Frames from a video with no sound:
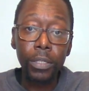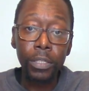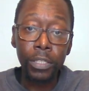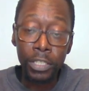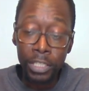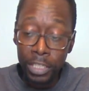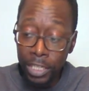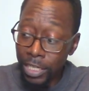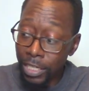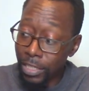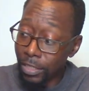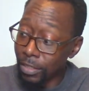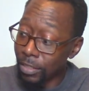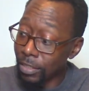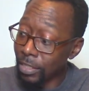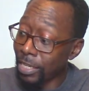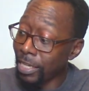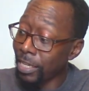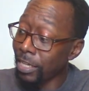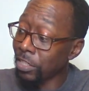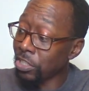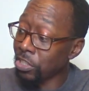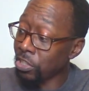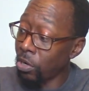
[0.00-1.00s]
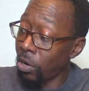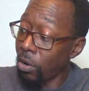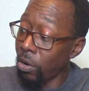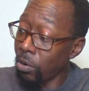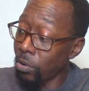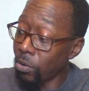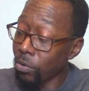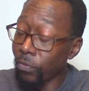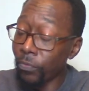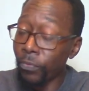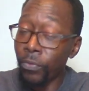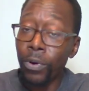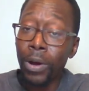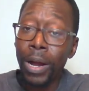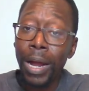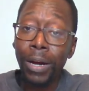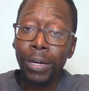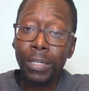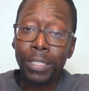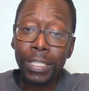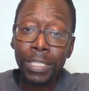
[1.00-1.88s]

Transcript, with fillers: Jesus, he atoned for our